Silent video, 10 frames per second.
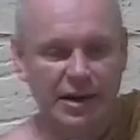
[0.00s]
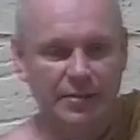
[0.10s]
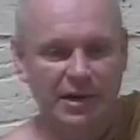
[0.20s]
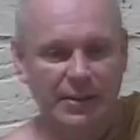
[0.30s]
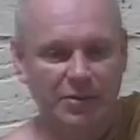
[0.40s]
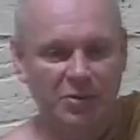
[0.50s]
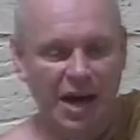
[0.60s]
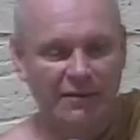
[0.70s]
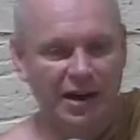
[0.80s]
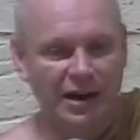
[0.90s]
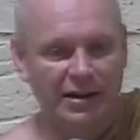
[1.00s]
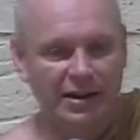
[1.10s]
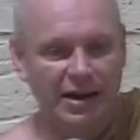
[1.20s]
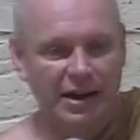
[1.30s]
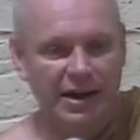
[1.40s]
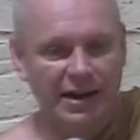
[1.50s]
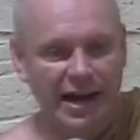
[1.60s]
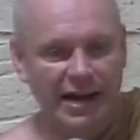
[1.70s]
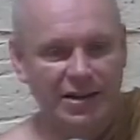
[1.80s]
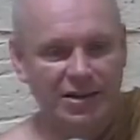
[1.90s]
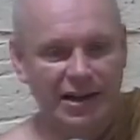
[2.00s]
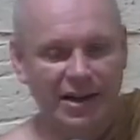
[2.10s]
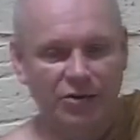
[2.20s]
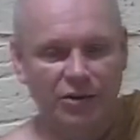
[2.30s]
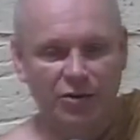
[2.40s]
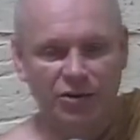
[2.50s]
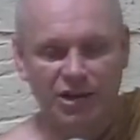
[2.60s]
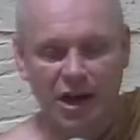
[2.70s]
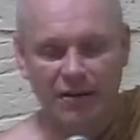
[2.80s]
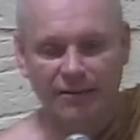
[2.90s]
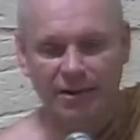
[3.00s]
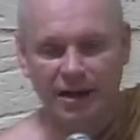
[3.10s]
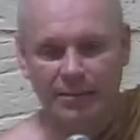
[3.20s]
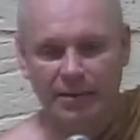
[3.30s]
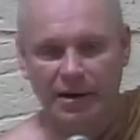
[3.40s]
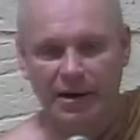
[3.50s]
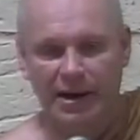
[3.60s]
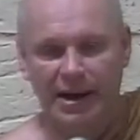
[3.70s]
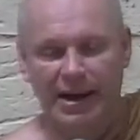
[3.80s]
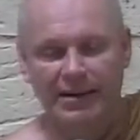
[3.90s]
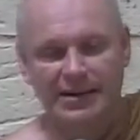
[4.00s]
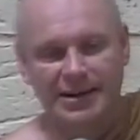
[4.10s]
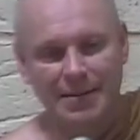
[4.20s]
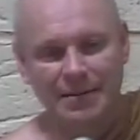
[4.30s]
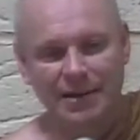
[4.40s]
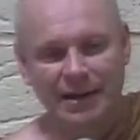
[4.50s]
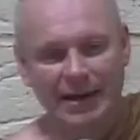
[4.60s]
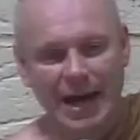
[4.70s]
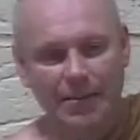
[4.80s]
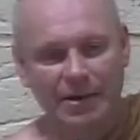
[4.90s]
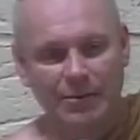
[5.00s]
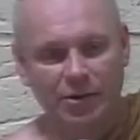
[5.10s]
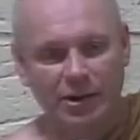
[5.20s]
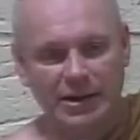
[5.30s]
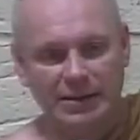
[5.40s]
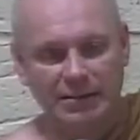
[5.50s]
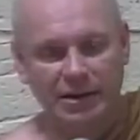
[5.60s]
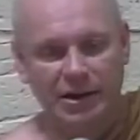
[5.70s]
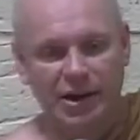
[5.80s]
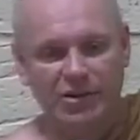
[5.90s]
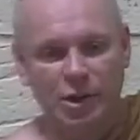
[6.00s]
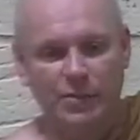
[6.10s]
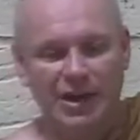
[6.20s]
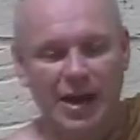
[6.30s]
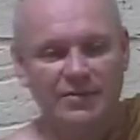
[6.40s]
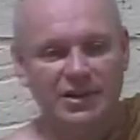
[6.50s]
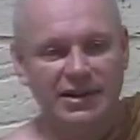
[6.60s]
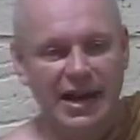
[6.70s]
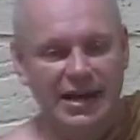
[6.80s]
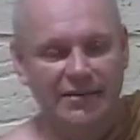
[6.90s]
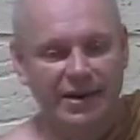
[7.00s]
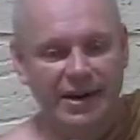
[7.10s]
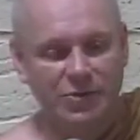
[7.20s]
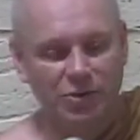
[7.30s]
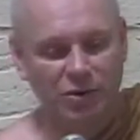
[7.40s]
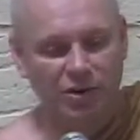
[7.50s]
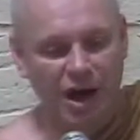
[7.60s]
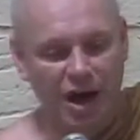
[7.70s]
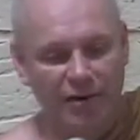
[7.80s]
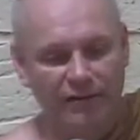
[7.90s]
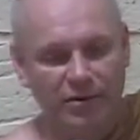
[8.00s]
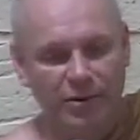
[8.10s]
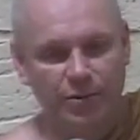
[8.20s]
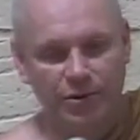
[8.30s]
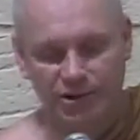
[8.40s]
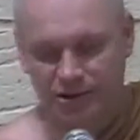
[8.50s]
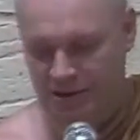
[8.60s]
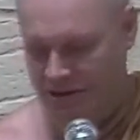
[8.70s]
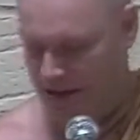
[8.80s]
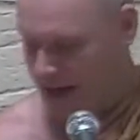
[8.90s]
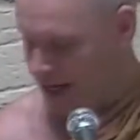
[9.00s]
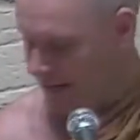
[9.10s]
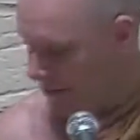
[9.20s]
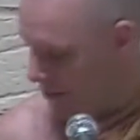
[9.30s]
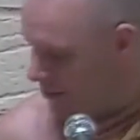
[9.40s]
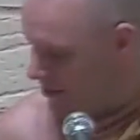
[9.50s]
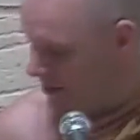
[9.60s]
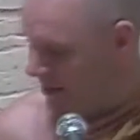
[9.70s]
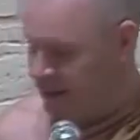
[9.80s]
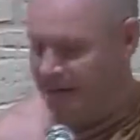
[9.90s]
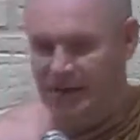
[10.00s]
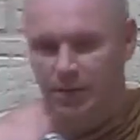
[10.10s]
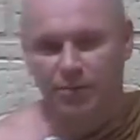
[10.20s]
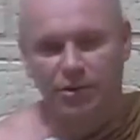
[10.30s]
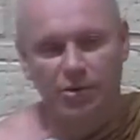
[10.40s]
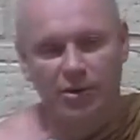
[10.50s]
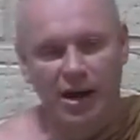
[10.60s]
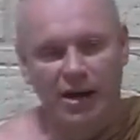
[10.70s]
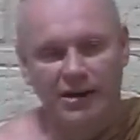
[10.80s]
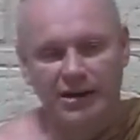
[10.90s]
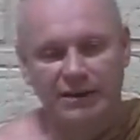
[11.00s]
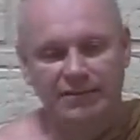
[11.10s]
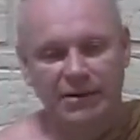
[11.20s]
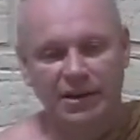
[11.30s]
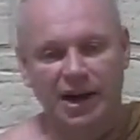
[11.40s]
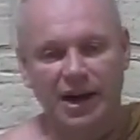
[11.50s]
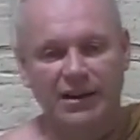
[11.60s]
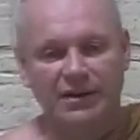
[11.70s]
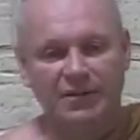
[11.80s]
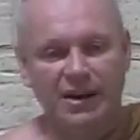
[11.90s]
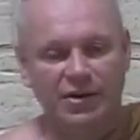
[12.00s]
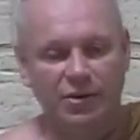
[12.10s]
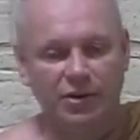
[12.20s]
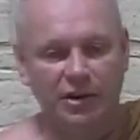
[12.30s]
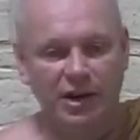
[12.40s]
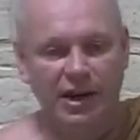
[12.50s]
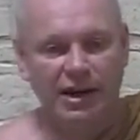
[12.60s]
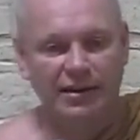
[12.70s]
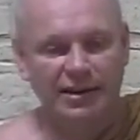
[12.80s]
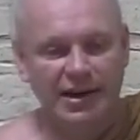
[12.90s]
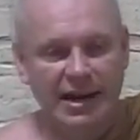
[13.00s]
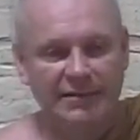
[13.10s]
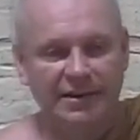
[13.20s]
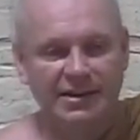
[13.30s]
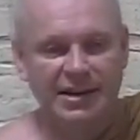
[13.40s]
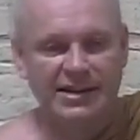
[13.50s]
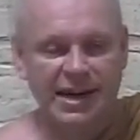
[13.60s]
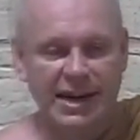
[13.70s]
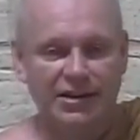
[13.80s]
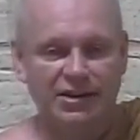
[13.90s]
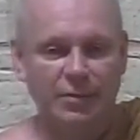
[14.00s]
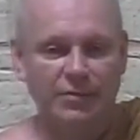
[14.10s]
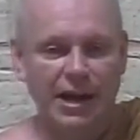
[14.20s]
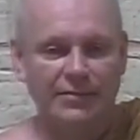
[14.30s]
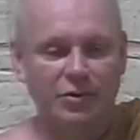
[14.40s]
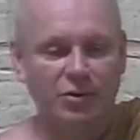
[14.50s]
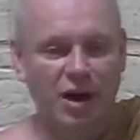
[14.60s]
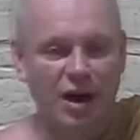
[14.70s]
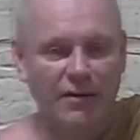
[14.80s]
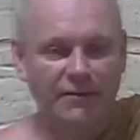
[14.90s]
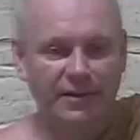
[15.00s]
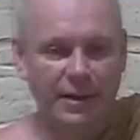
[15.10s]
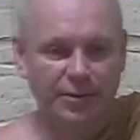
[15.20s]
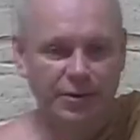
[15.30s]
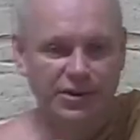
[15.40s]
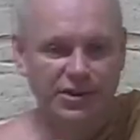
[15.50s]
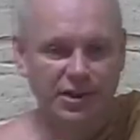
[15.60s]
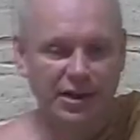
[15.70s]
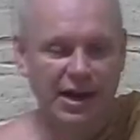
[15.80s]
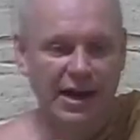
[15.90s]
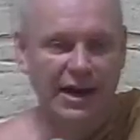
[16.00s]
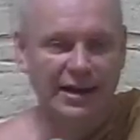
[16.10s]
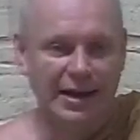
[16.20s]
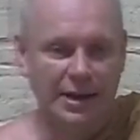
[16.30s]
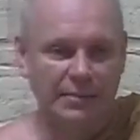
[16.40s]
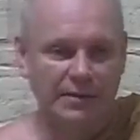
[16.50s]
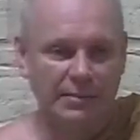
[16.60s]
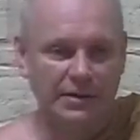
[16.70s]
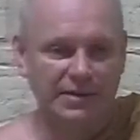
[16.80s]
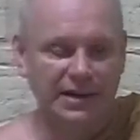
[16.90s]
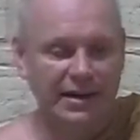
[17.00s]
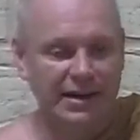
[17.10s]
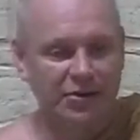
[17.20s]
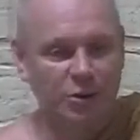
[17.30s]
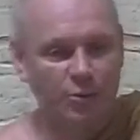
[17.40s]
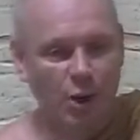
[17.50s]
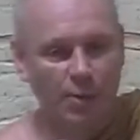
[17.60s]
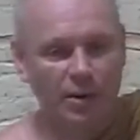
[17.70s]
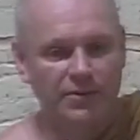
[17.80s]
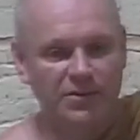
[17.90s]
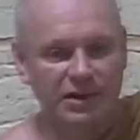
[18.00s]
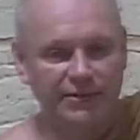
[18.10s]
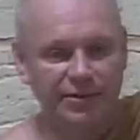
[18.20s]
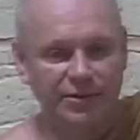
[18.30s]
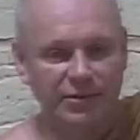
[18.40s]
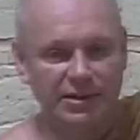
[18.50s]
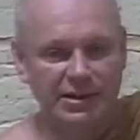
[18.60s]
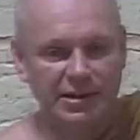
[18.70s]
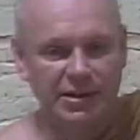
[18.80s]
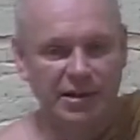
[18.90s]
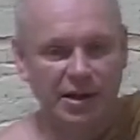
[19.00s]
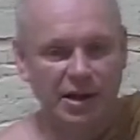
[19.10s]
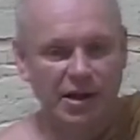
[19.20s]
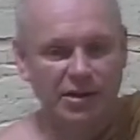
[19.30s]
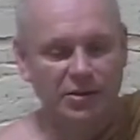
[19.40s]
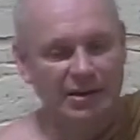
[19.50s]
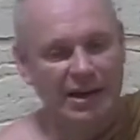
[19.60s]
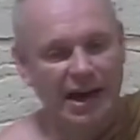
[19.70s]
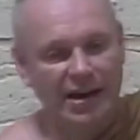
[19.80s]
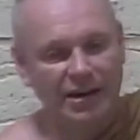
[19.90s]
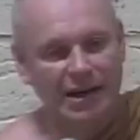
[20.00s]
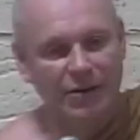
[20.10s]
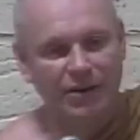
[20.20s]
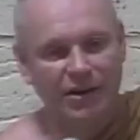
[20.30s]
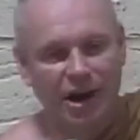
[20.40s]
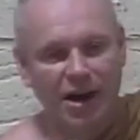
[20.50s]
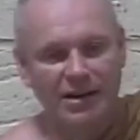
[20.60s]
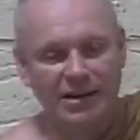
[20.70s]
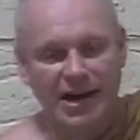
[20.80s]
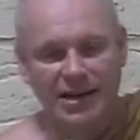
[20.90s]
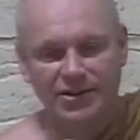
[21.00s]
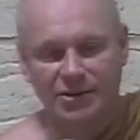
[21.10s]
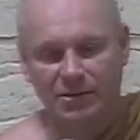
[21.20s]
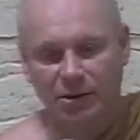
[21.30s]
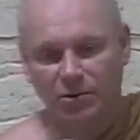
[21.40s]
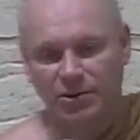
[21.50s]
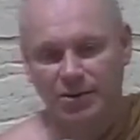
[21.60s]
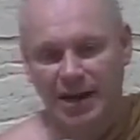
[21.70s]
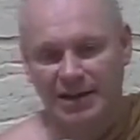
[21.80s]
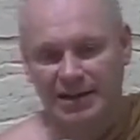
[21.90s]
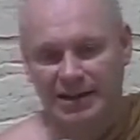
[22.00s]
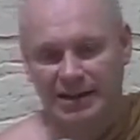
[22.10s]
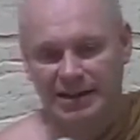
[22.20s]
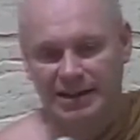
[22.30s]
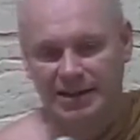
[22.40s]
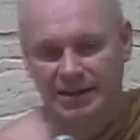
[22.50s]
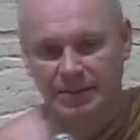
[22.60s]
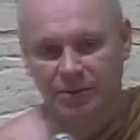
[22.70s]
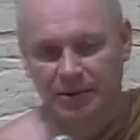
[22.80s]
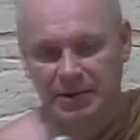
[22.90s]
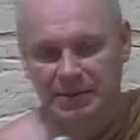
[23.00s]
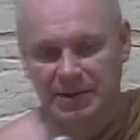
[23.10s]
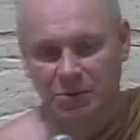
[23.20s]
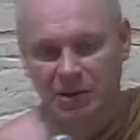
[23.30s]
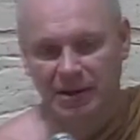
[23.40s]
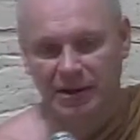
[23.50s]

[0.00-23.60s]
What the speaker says: people who have like an angel that looks after them. And the same thing can happen in Buddhism. Sometimes the devas will look after a person. If a person is very pure-hearted and very kind and very good, the devas are said sometimes to look after that person and help them if they get into problems or difficulties. So the idea of a guardian angel also actually exists in Buddhism as well.